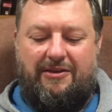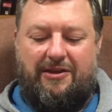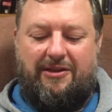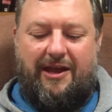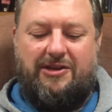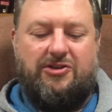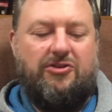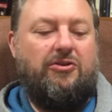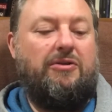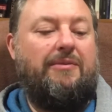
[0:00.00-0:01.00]
that they
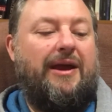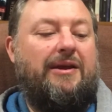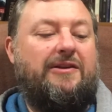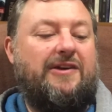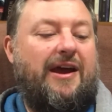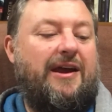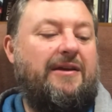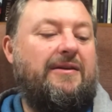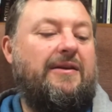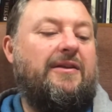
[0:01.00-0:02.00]
too may
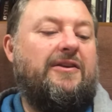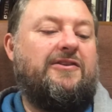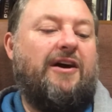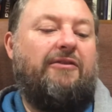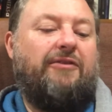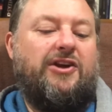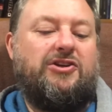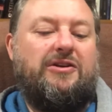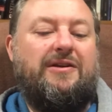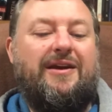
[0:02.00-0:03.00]
attain the
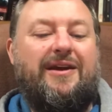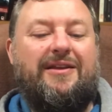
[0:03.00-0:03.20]
salvation